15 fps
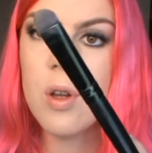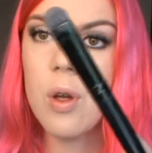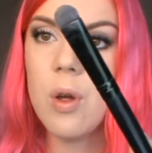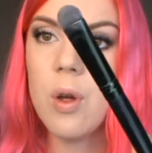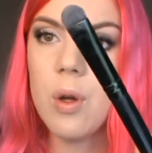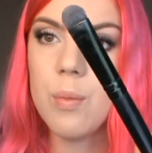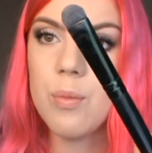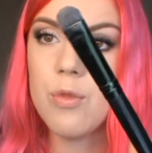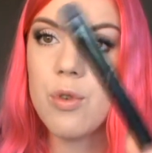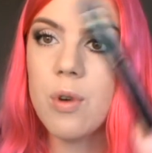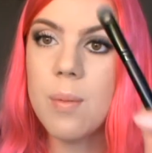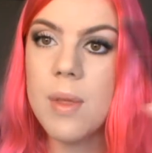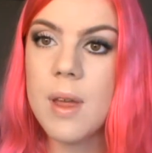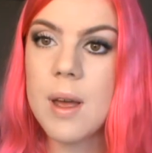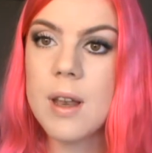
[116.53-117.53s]
um, to
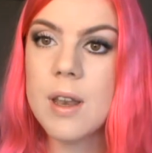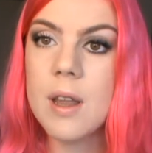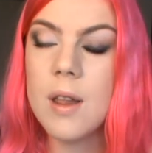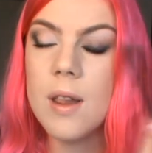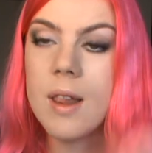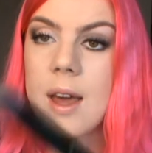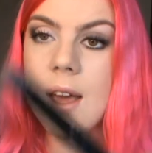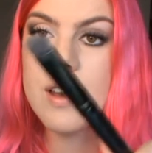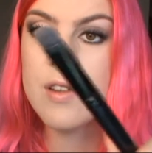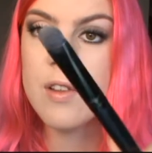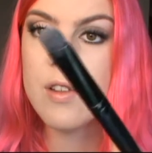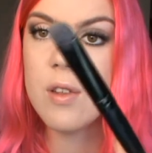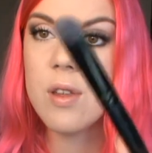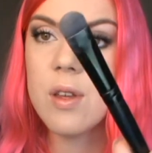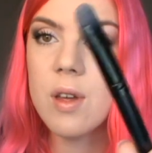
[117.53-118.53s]
apply the
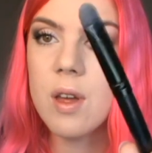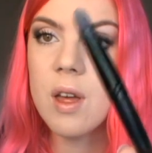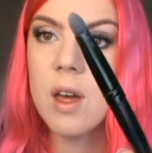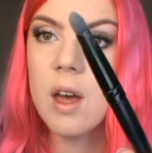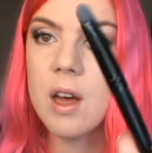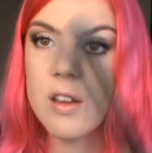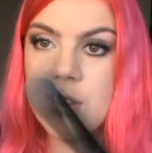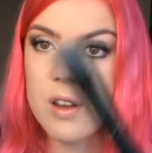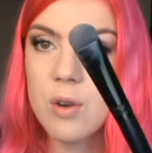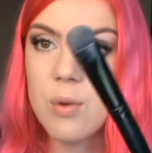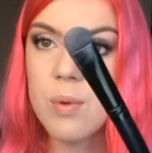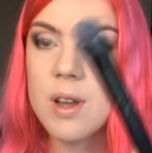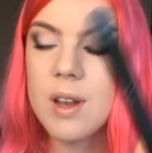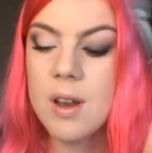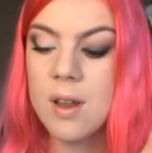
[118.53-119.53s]
lightest eyeshadow
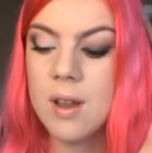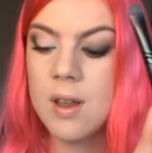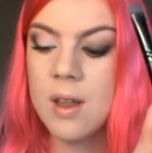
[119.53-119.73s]
with,